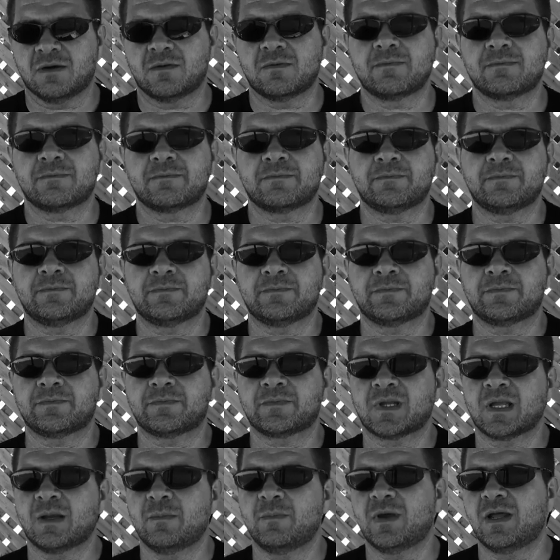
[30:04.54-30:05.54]
know,
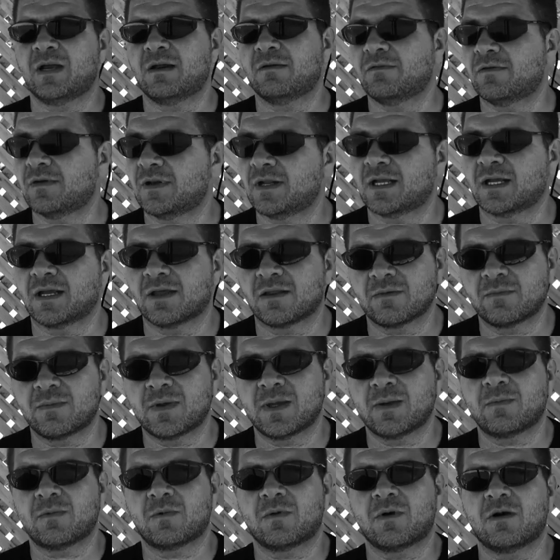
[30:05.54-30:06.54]
benefiting other
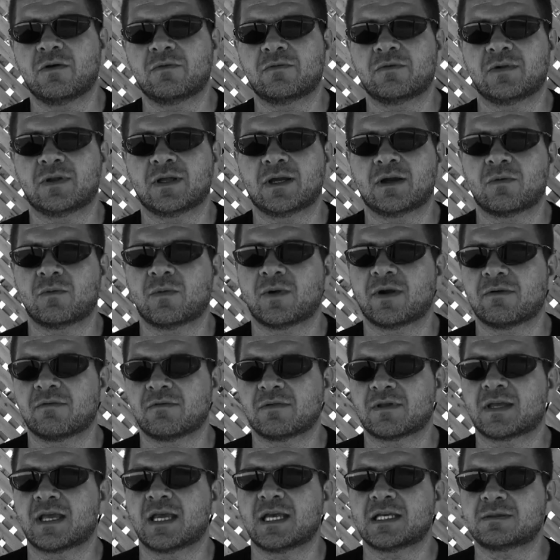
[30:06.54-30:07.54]
people, hopefully, or
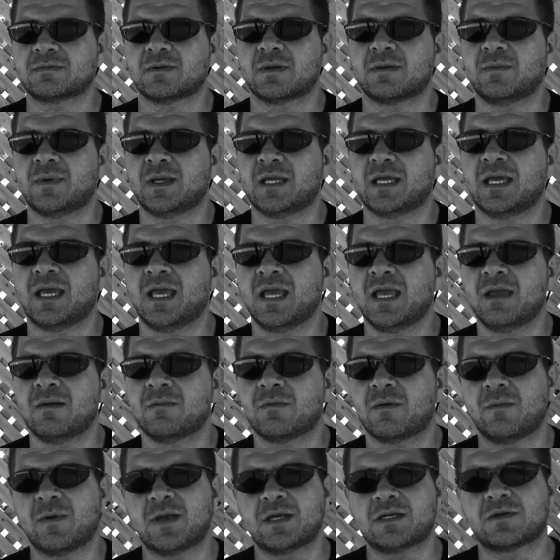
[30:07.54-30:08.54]
whatever the case may be.
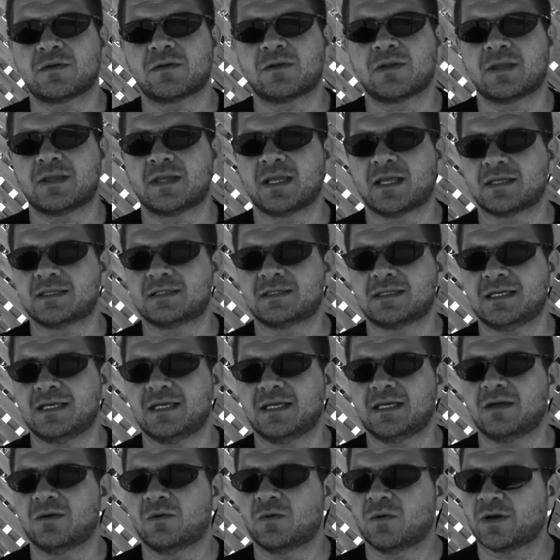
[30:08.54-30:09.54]
But make sure that they
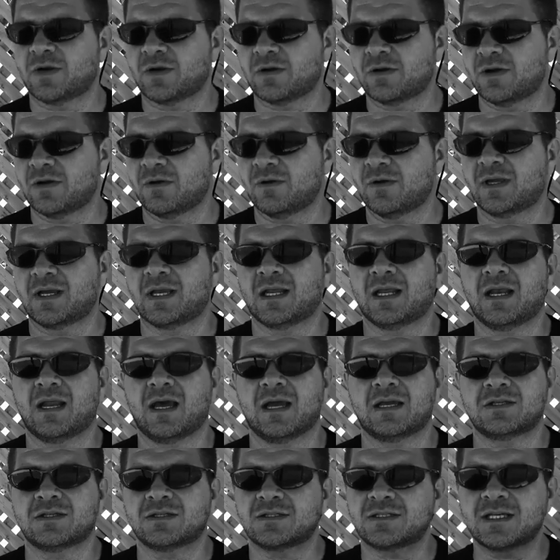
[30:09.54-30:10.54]
see what you're doing and
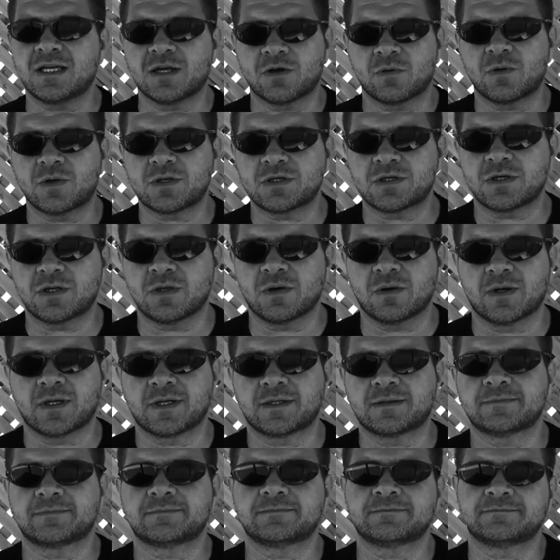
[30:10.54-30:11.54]
not just hear what you're
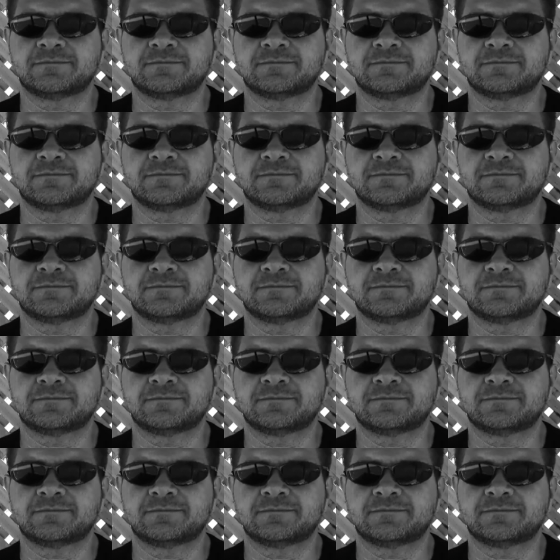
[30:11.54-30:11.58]
doing.